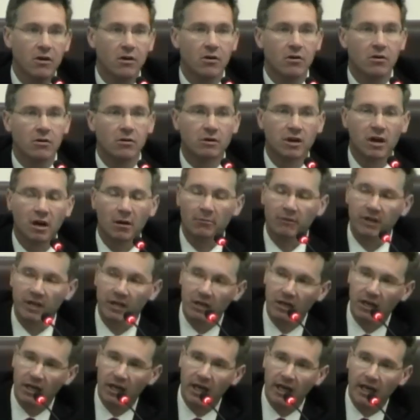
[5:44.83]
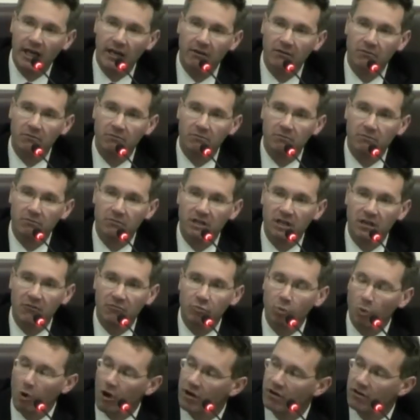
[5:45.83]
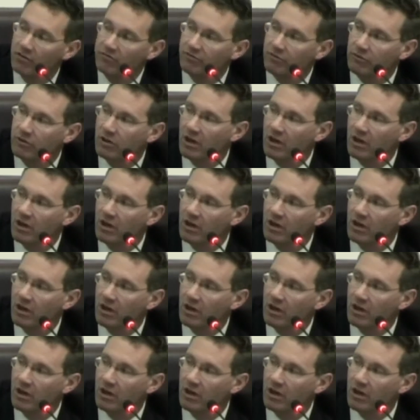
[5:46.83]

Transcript: who come in and give wonderful